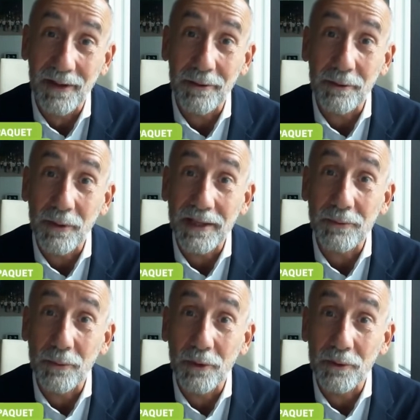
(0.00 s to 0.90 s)
the
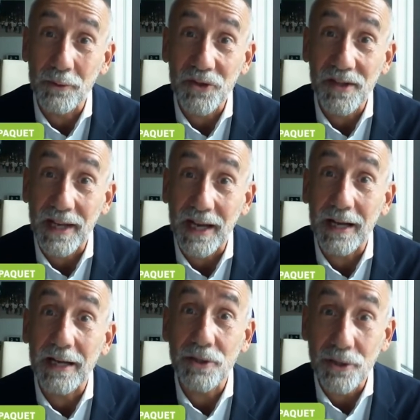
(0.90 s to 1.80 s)
great work which they are
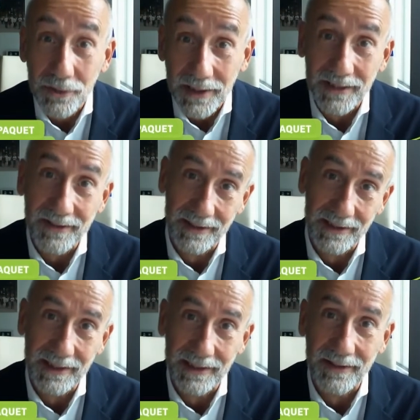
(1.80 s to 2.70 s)
showcasing
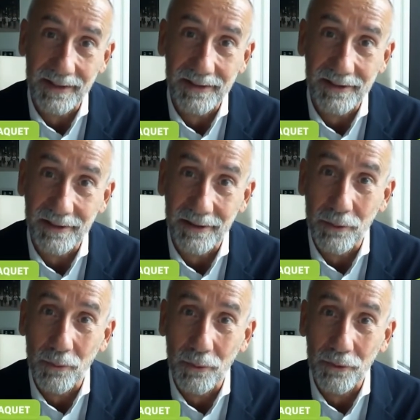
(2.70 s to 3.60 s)
in this
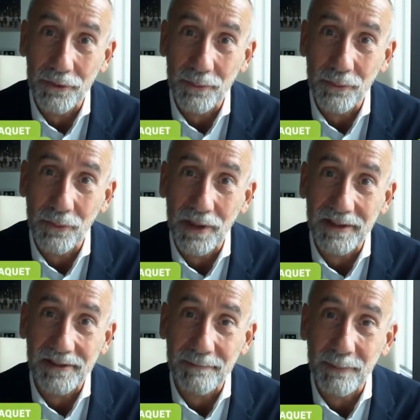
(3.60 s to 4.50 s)
award
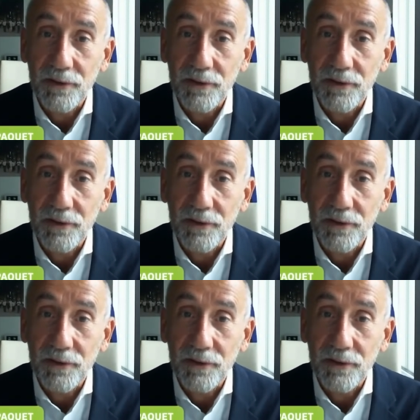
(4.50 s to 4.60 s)
prize.